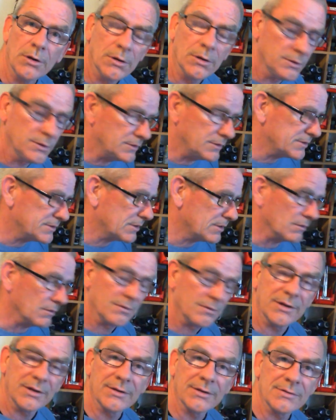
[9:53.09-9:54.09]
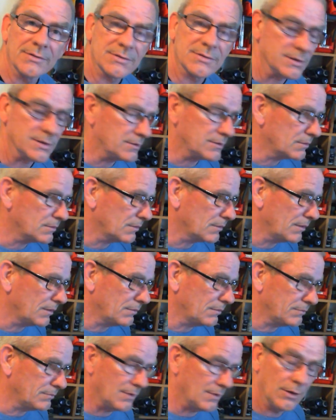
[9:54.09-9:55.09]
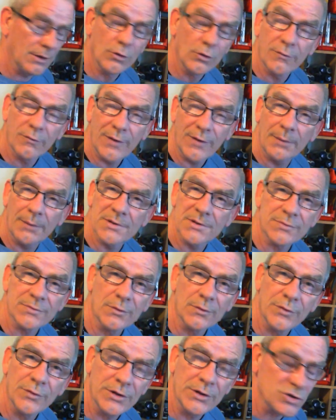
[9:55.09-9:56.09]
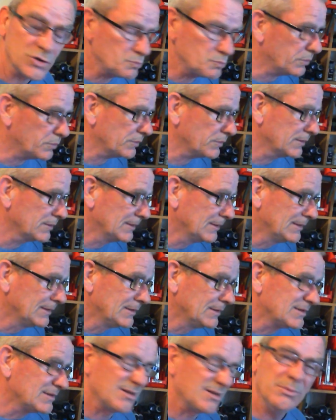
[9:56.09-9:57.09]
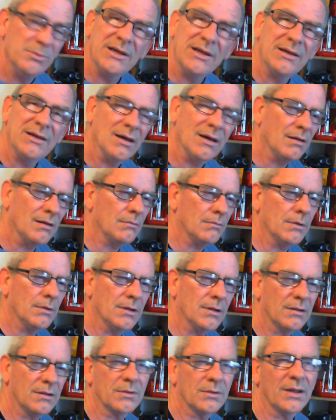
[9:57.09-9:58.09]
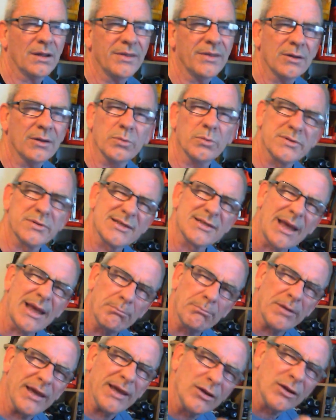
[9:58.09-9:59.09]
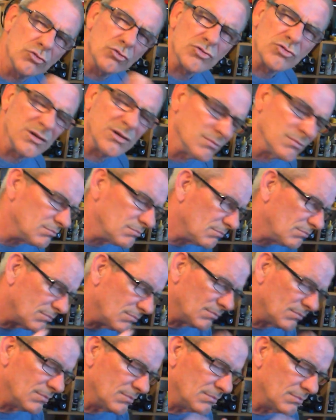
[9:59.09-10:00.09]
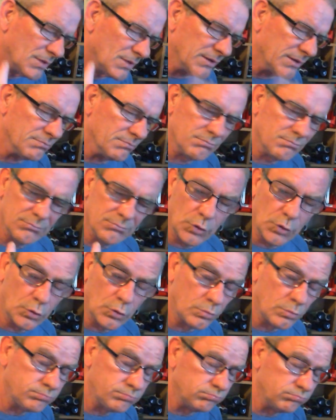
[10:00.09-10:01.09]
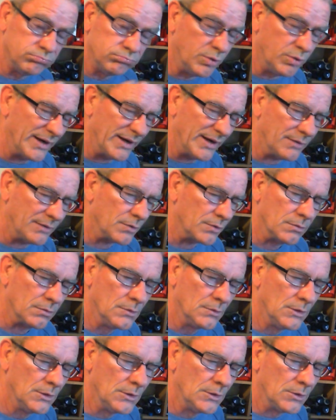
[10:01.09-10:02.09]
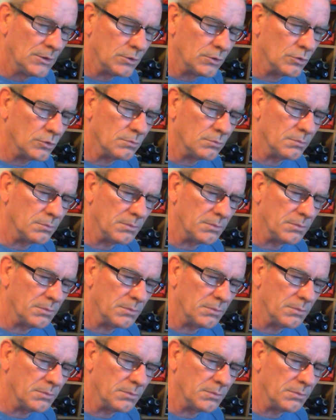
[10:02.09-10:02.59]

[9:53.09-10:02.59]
There's certain things that they look fabulous for a finish, but to me, I think it would sap my energy and my whatever, my